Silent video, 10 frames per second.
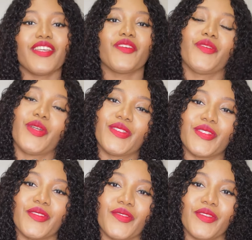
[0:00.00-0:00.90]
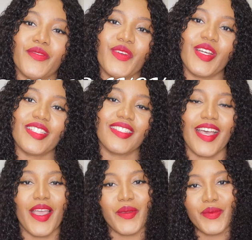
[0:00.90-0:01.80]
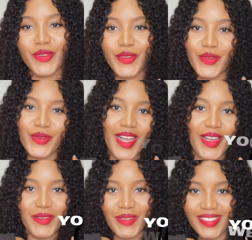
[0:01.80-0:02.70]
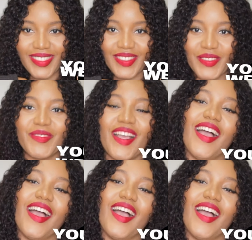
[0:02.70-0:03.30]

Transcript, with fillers: If you're tuning in for the first time, you are welcome.